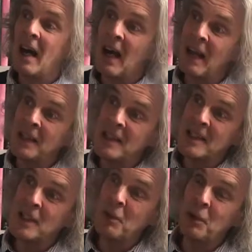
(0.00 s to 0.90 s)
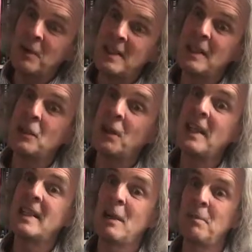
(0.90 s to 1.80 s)
and so there is this
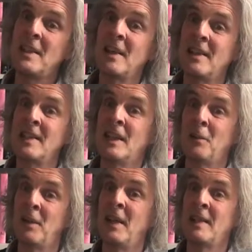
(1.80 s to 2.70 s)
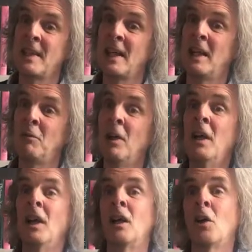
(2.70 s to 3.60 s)
great appetite out there to have
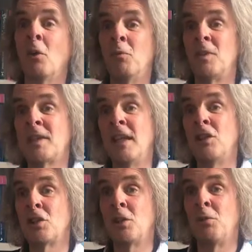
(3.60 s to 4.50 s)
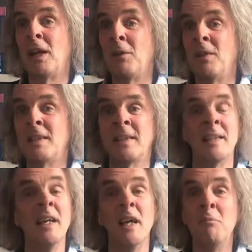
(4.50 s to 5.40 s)
a conversation around these
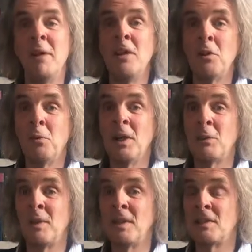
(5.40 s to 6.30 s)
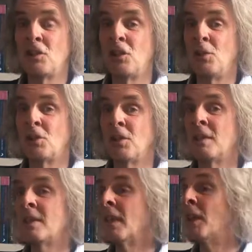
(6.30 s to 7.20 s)
things. It may not work with
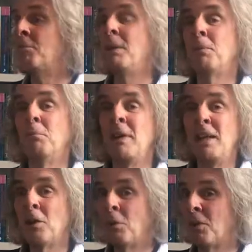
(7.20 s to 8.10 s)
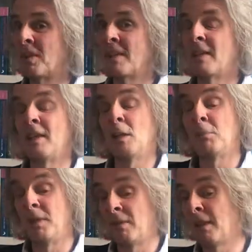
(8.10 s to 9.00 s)
institutions. People may not want to sign
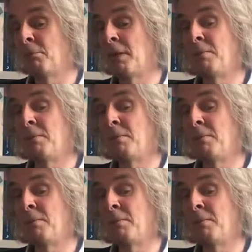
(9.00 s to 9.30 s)
up, and some of the